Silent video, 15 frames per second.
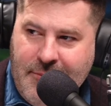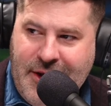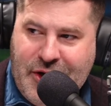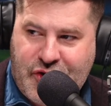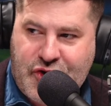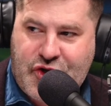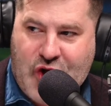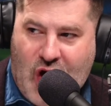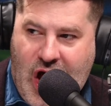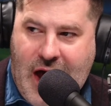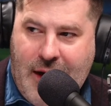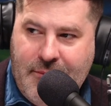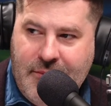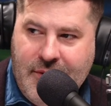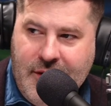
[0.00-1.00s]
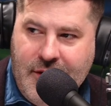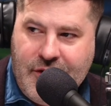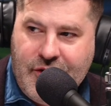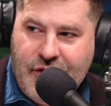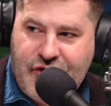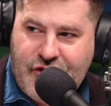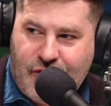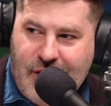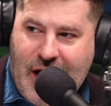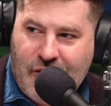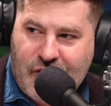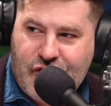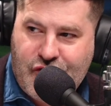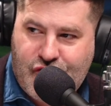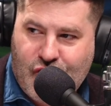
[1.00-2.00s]
Major Tom to
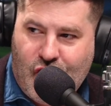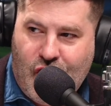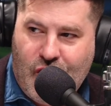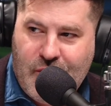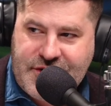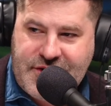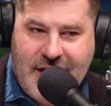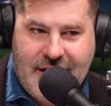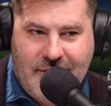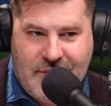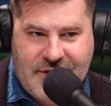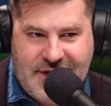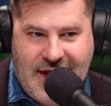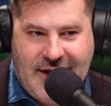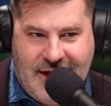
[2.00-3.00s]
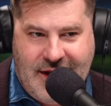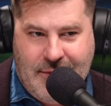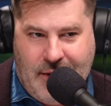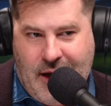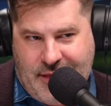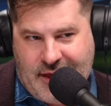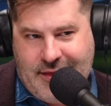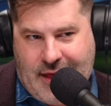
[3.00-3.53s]
ground control. Wasn't that him? I